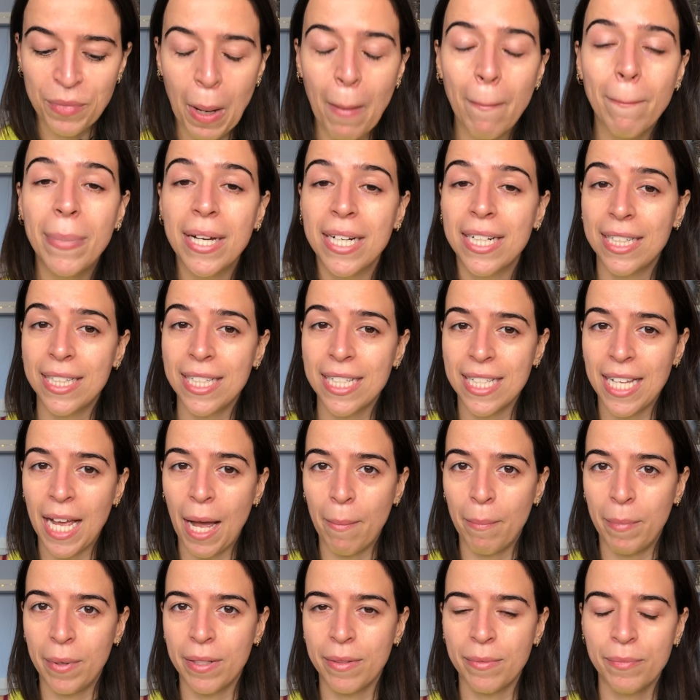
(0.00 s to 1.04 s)
But it does
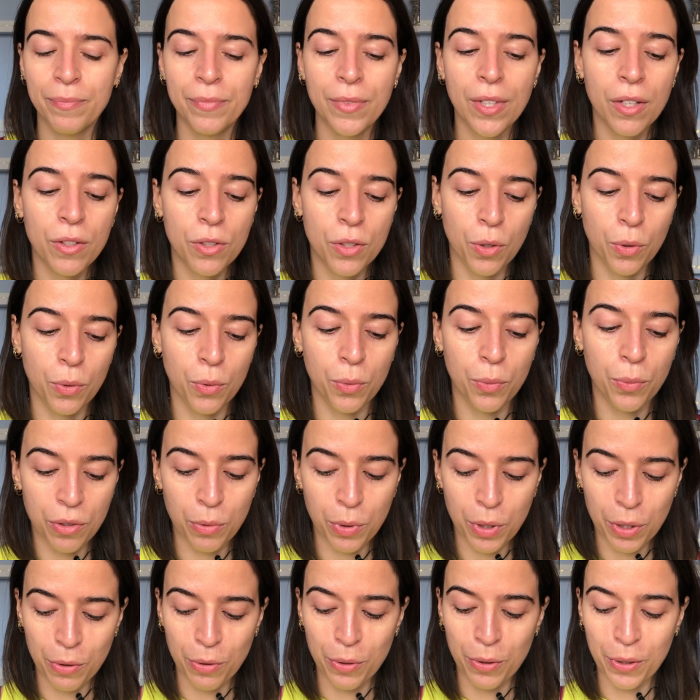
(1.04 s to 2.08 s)
happen, so
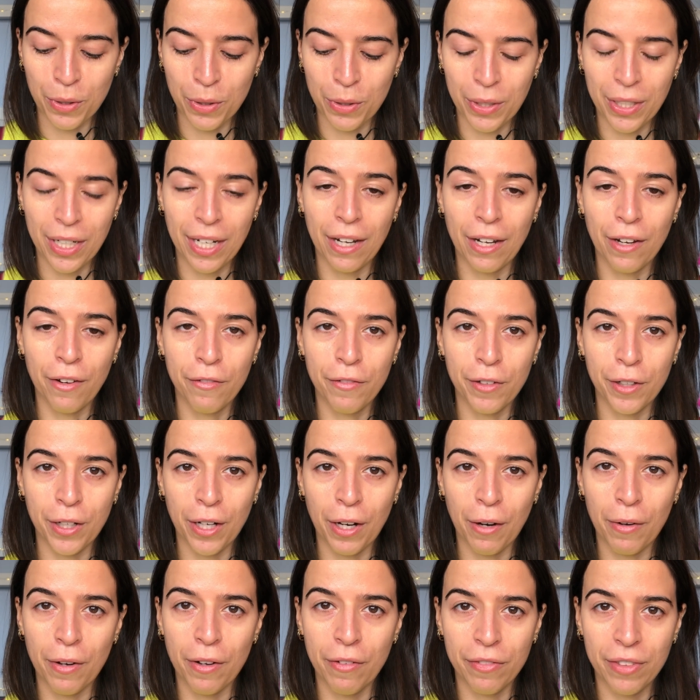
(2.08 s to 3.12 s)
we're gonna figure
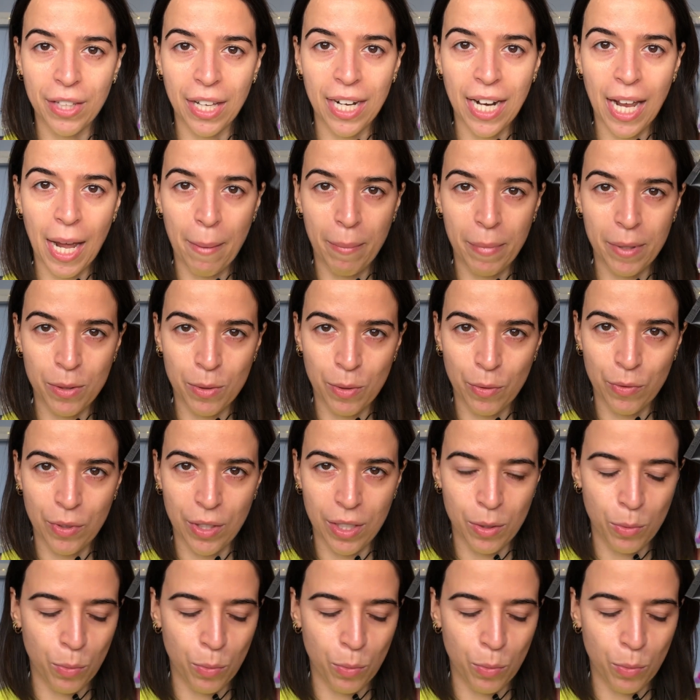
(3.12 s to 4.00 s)
out if that happens with this